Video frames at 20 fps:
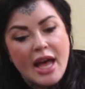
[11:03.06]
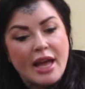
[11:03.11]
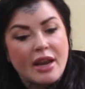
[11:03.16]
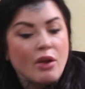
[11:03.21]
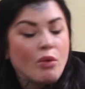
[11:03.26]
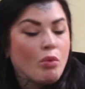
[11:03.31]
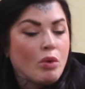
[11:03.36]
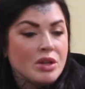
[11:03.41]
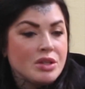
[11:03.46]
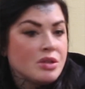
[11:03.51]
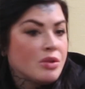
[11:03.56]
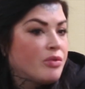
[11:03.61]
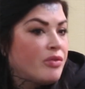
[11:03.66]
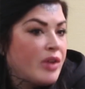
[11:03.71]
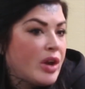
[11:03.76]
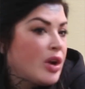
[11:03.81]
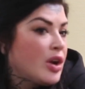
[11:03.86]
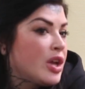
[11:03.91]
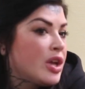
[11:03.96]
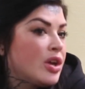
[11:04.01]
And it was a
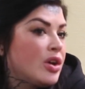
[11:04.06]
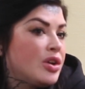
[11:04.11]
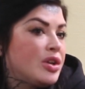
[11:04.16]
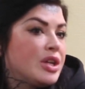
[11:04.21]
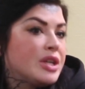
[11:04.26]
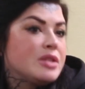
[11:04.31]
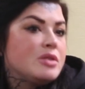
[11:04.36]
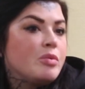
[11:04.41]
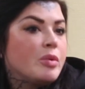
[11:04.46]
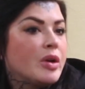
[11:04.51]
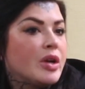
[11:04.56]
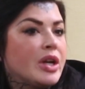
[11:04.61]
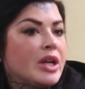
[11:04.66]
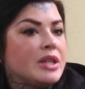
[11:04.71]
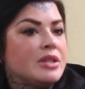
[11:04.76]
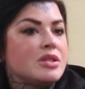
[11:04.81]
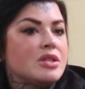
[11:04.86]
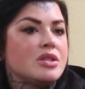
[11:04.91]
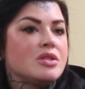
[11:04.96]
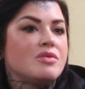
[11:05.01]
very good
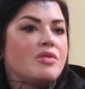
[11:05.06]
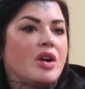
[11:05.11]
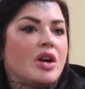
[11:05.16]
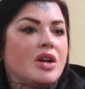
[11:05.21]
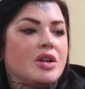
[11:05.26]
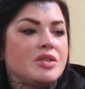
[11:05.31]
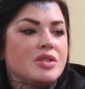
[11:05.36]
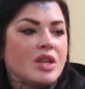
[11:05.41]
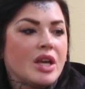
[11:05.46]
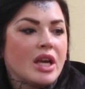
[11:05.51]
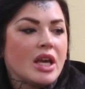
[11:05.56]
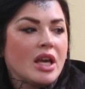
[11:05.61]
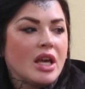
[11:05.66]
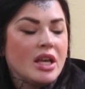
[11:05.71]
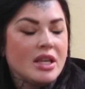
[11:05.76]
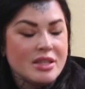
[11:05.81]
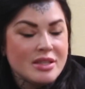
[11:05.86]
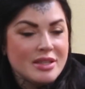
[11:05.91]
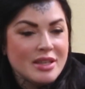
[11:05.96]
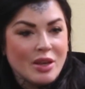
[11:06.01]
experience as far as like,
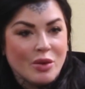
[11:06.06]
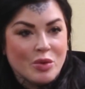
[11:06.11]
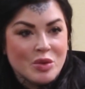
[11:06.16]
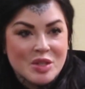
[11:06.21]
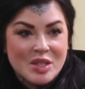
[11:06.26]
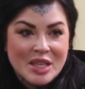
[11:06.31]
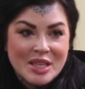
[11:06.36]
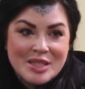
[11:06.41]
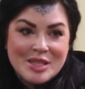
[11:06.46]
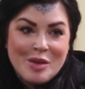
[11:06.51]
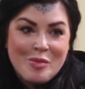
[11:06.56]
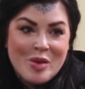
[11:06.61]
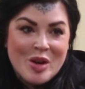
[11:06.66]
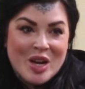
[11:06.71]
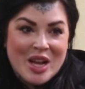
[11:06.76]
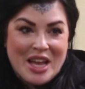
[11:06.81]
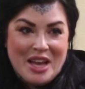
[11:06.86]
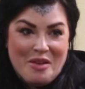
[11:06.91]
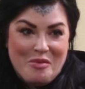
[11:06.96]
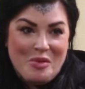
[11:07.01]
it was like
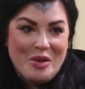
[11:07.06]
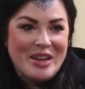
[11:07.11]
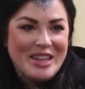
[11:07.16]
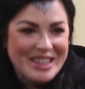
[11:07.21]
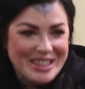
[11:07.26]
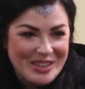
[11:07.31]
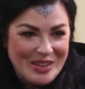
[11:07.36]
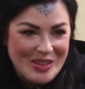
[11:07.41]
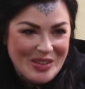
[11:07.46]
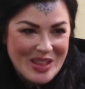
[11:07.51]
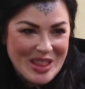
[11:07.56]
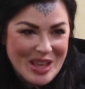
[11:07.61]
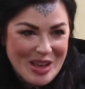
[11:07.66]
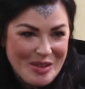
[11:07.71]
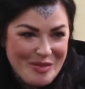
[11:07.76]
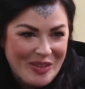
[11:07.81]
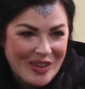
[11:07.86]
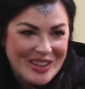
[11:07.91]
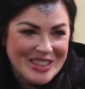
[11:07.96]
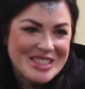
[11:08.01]
summer camp with
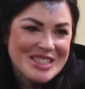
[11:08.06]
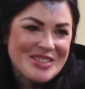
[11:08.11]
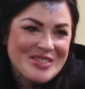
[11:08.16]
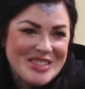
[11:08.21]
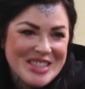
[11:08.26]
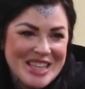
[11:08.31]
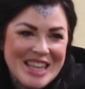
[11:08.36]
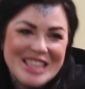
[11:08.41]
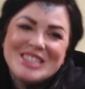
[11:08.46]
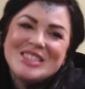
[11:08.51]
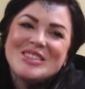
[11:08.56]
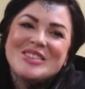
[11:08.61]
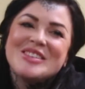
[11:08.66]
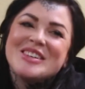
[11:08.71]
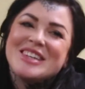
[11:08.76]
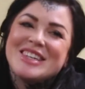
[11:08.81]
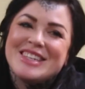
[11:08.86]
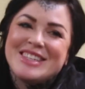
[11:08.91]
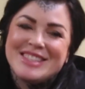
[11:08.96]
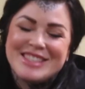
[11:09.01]
a bunch of
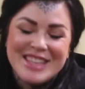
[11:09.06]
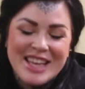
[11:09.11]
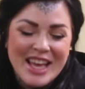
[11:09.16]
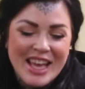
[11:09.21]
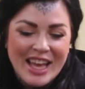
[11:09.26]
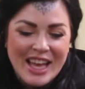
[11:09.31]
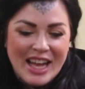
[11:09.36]
tattooers.